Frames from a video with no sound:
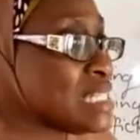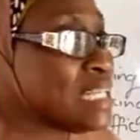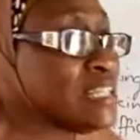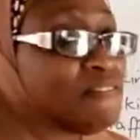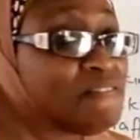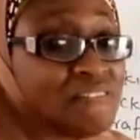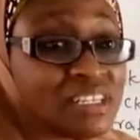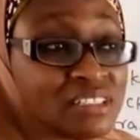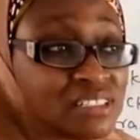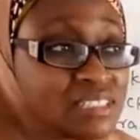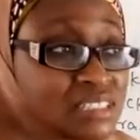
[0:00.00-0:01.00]
that they
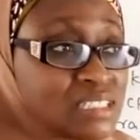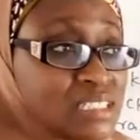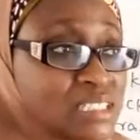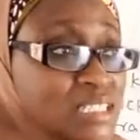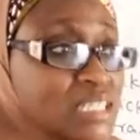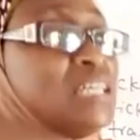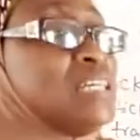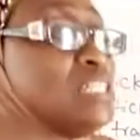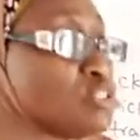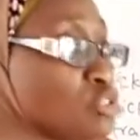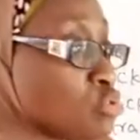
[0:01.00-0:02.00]
feel
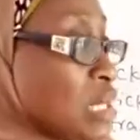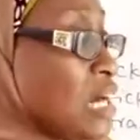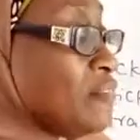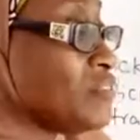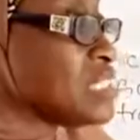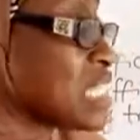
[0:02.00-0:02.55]
is going to have a